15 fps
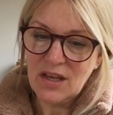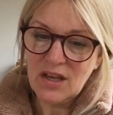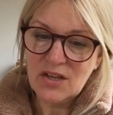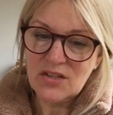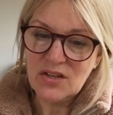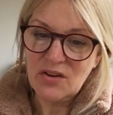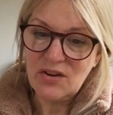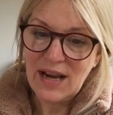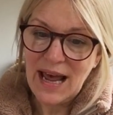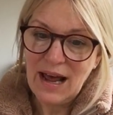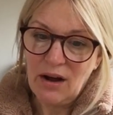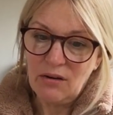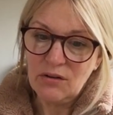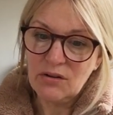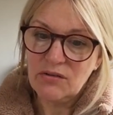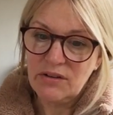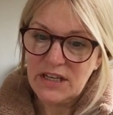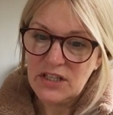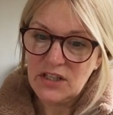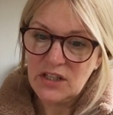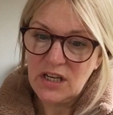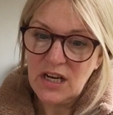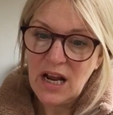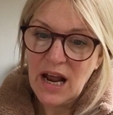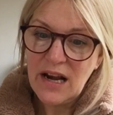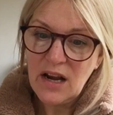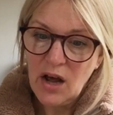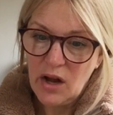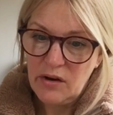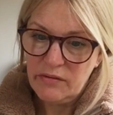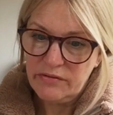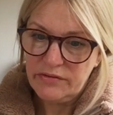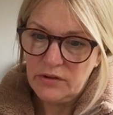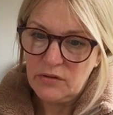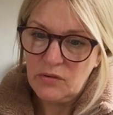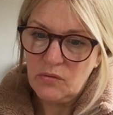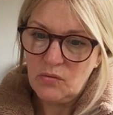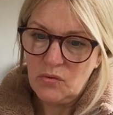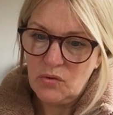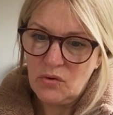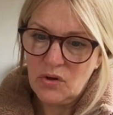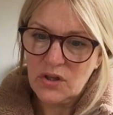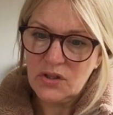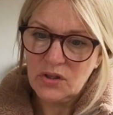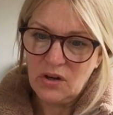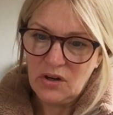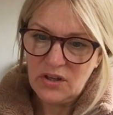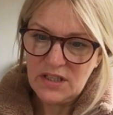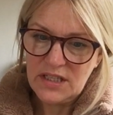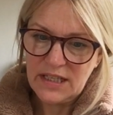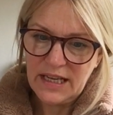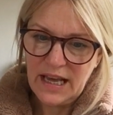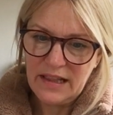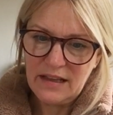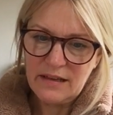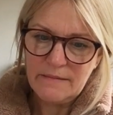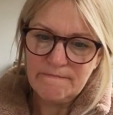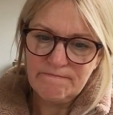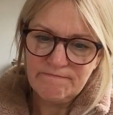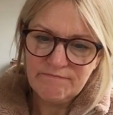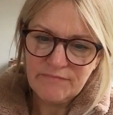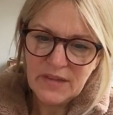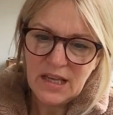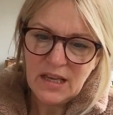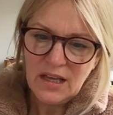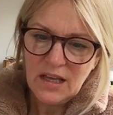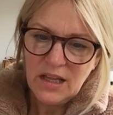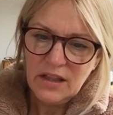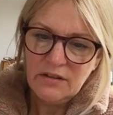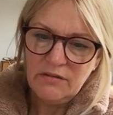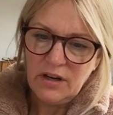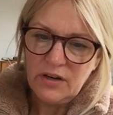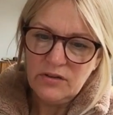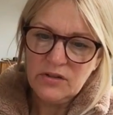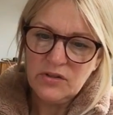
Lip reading: So now Christian and Hopeful walked on together. The road